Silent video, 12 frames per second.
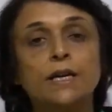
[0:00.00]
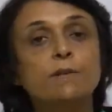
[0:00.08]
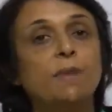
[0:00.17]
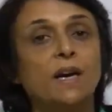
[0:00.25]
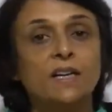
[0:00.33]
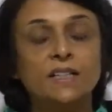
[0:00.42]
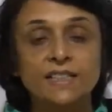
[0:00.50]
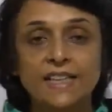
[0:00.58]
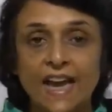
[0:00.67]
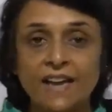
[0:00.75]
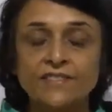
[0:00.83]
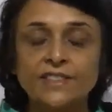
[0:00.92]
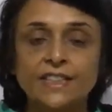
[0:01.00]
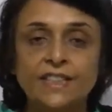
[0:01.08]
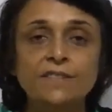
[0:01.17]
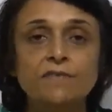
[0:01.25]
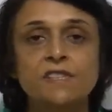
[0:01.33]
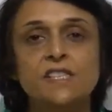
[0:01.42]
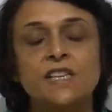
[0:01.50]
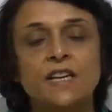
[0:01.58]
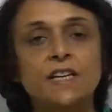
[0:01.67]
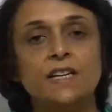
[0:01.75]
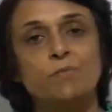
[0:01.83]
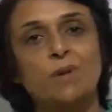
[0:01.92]
in buccal cavity, we
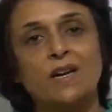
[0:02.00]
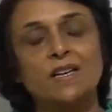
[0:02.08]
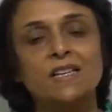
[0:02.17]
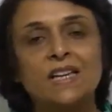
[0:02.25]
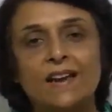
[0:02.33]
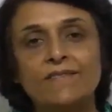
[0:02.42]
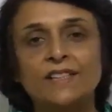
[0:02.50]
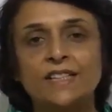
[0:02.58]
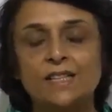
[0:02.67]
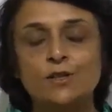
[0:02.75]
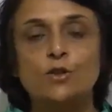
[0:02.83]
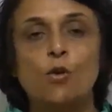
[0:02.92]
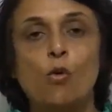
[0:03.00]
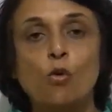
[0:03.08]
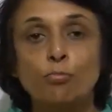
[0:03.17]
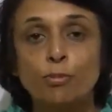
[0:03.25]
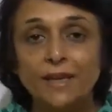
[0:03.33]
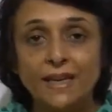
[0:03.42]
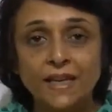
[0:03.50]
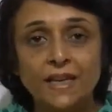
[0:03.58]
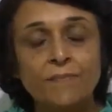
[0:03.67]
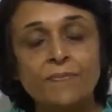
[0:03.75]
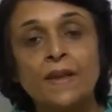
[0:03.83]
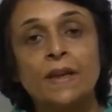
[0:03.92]
said buccal cavity is the opening
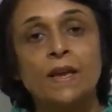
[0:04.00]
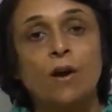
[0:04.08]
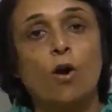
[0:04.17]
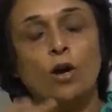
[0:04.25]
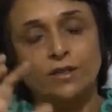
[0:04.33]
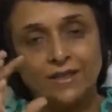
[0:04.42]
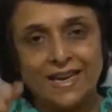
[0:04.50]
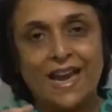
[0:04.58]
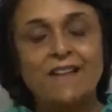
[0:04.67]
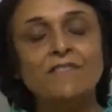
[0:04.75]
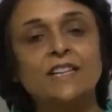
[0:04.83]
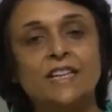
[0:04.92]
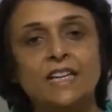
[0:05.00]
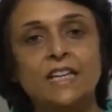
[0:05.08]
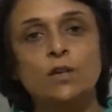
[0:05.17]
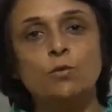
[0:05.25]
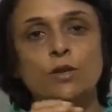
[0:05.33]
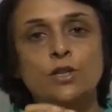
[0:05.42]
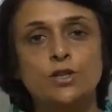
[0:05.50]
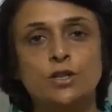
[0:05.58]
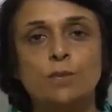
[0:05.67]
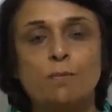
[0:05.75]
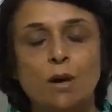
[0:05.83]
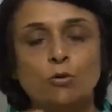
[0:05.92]
or the cavity in which
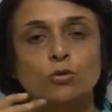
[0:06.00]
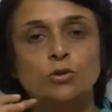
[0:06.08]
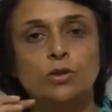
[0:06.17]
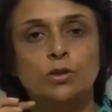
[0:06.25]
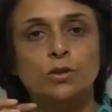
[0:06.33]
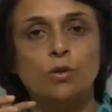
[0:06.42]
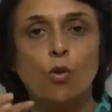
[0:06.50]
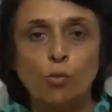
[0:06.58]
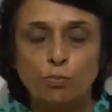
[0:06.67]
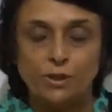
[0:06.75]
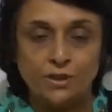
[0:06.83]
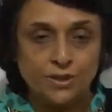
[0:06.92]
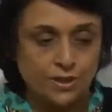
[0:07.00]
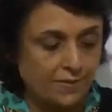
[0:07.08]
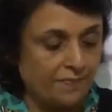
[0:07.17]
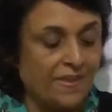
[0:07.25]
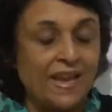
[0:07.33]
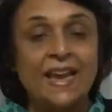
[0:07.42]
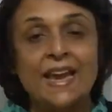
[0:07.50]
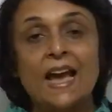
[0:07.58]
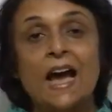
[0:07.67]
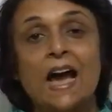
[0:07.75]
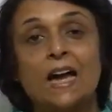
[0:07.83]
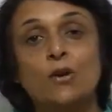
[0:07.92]
the mouth opens.
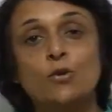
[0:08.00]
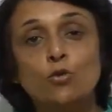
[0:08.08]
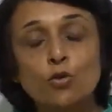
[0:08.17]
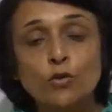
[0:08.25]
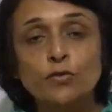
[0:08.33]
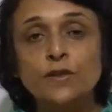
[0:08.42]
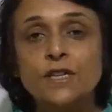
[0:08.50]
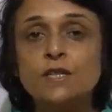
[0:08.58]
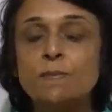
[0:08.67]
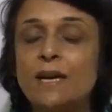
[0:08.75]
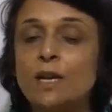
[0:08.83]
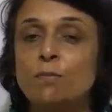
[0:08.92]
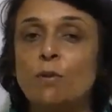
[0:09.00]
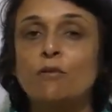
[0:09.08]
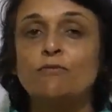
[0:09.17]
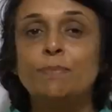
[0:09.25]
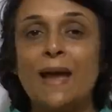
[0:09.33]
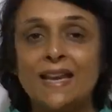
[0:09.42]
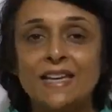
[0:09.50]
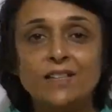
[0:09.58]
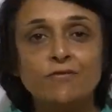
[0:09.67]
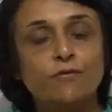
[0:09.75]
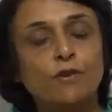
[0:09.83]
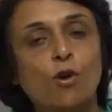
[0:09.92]
Roof is made up of palate,
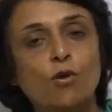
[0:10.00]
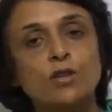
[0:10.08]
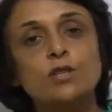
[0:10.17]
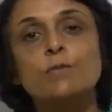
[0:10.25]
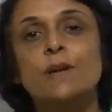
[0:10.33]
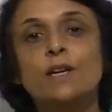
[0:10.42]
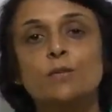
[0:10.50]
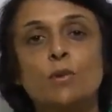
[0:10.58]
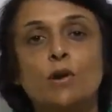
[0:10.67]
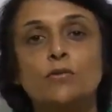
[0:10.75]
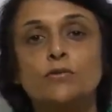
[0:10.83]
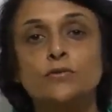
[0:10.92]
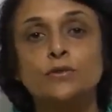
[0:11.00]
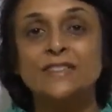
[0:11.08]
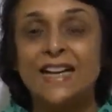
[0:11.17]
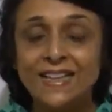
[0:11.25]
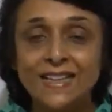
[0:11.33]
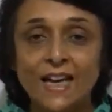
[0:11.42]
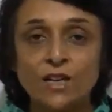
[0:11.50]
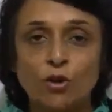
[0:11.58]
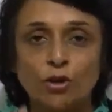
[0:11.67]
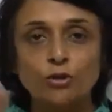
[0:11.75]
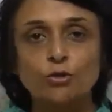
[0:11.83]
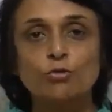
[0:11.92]
floor is made up of tongue, and
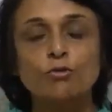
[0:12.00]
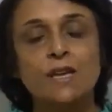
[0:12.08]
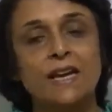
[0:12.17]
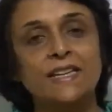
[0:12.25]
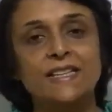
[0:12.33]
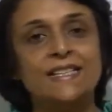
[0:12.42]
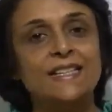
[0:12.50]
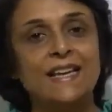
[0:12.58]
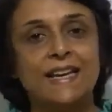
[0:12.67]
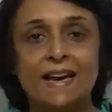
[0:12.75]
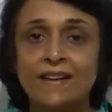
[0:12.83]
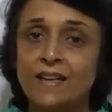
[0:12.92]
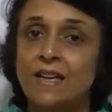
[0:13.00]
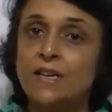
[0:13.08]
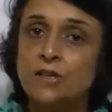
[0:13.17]
on two sides there are